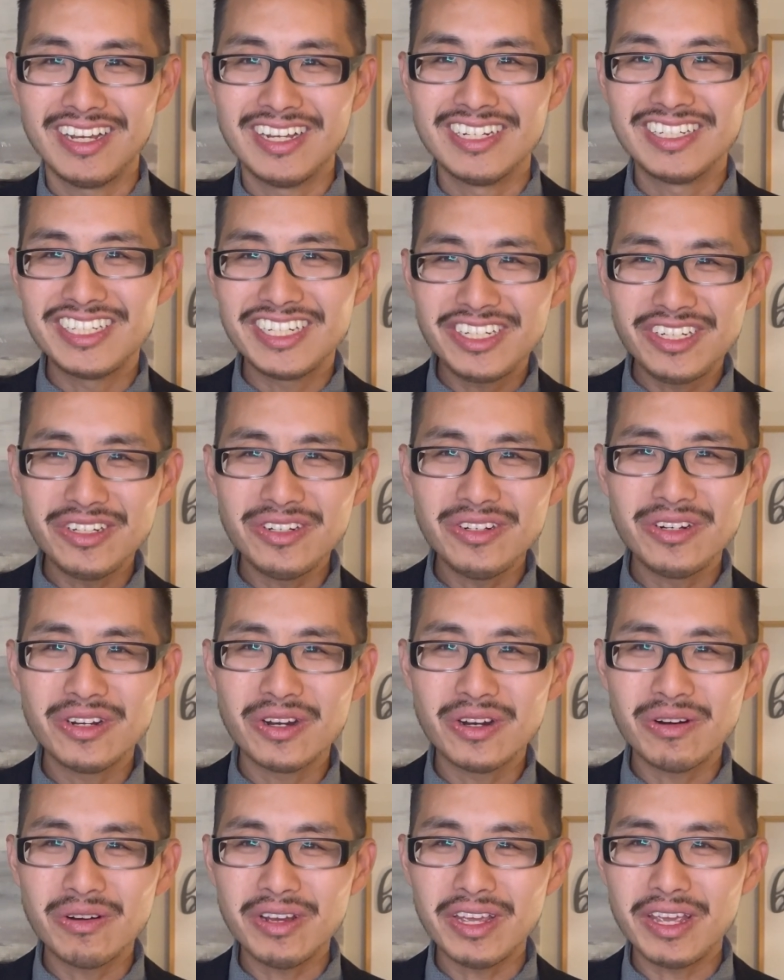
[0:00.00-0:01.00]
Did you
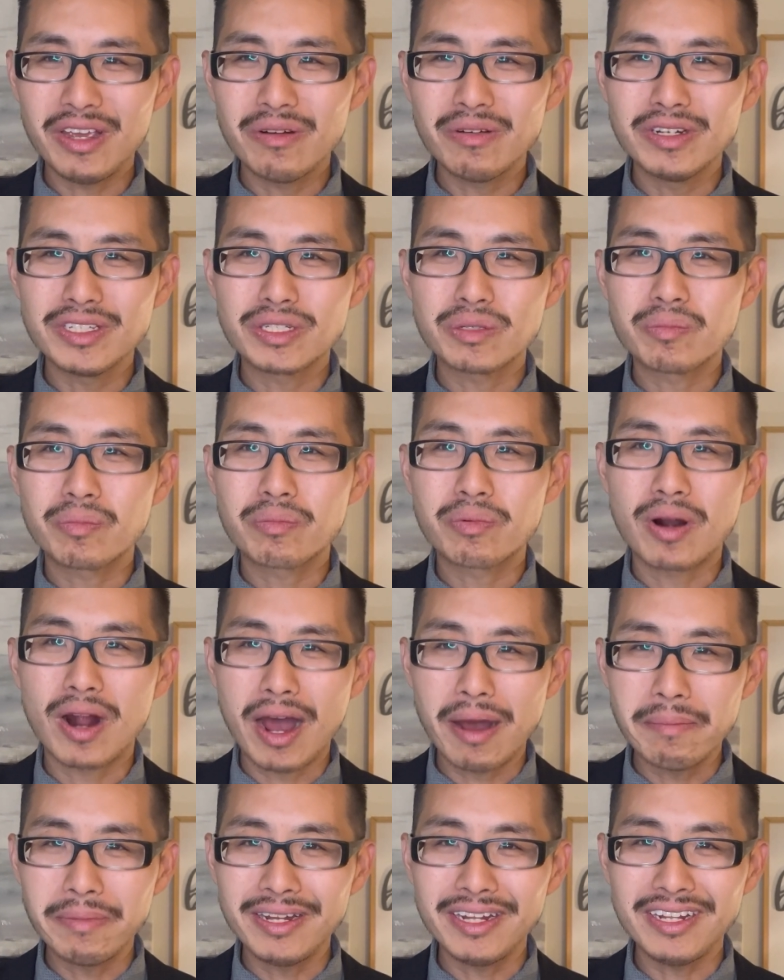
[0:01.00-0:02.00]
know it was
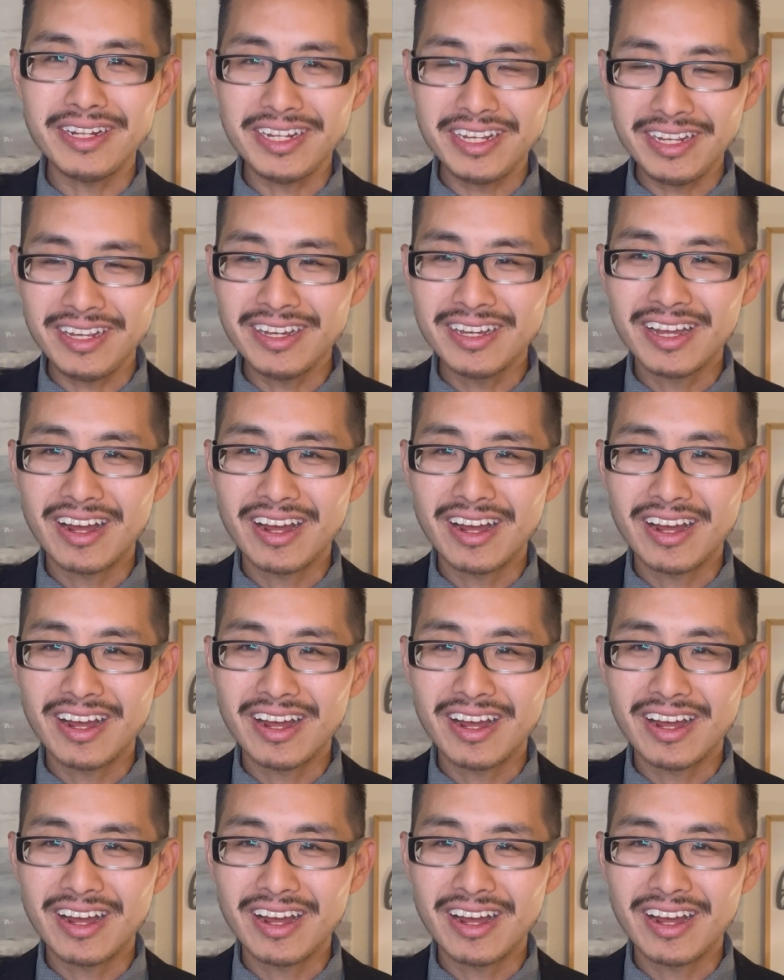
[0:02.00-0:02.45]
prominently